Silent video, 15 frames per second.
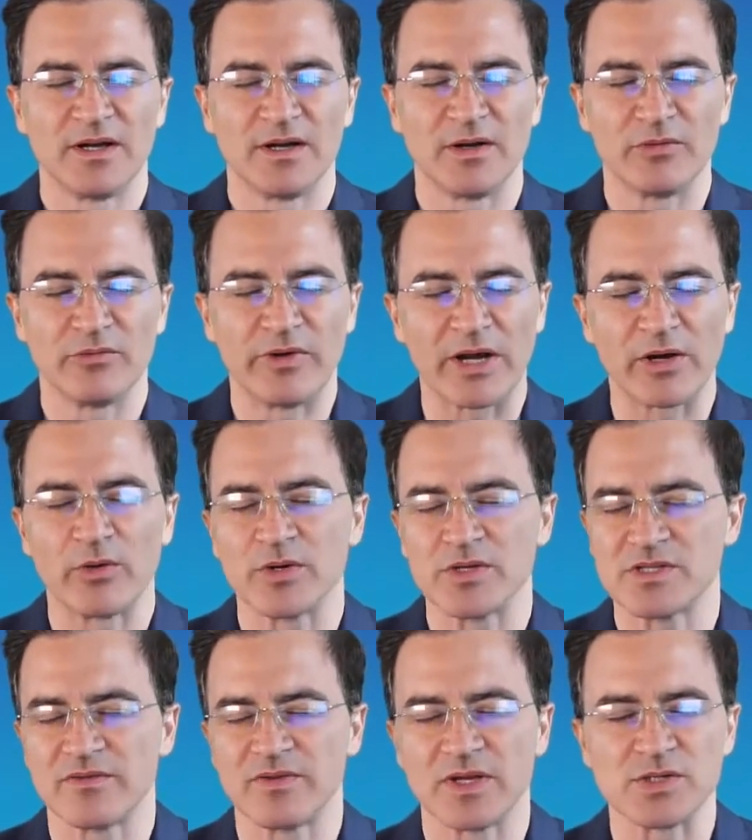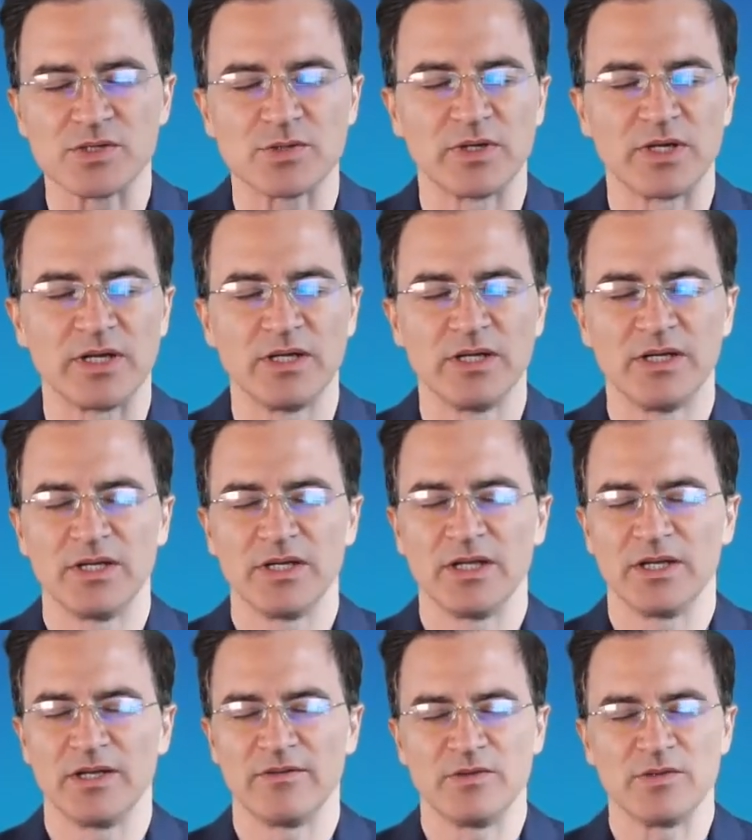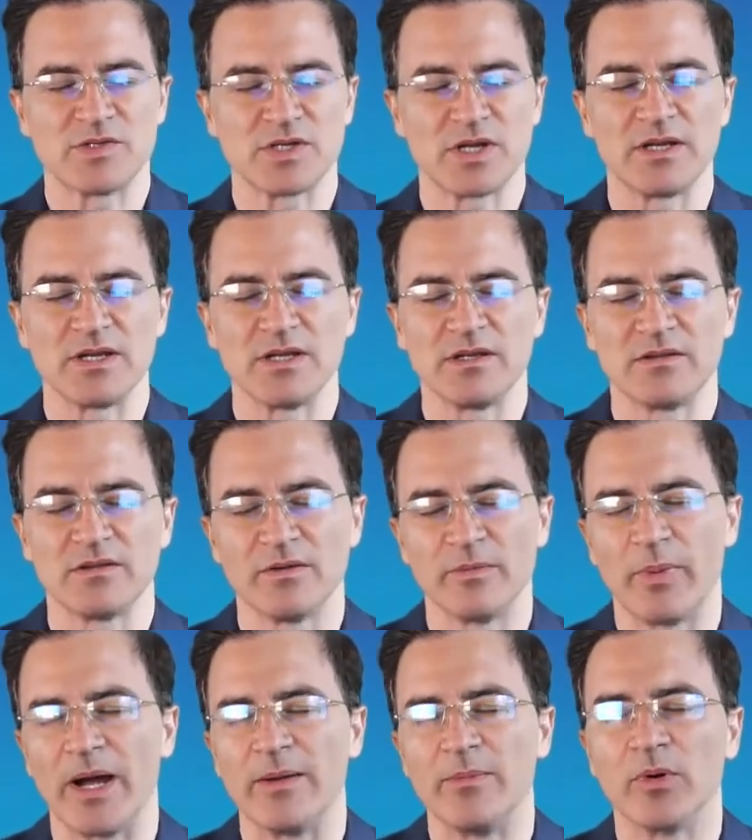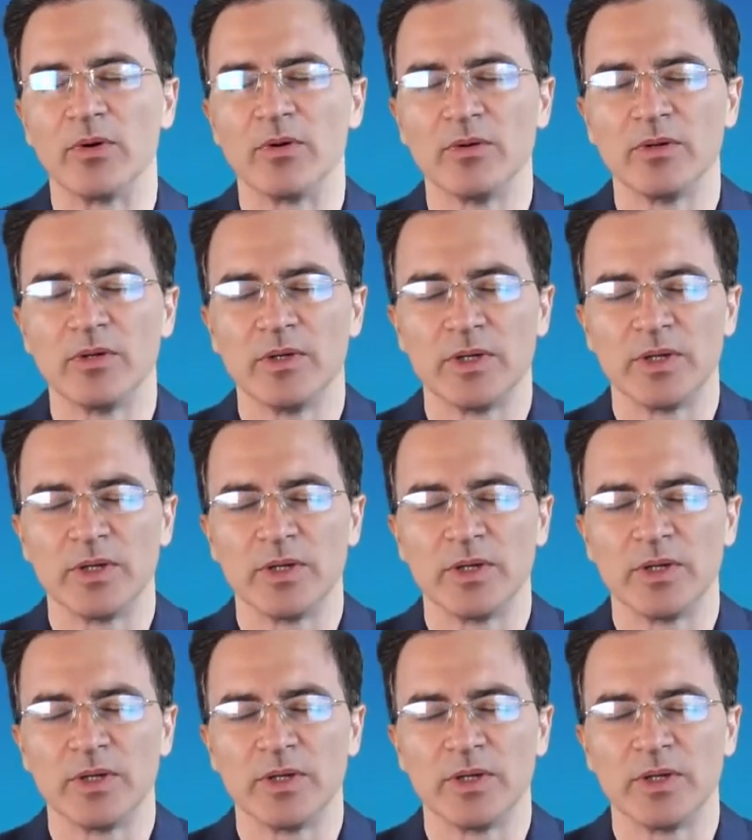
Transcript: records of history, if you study the Bible,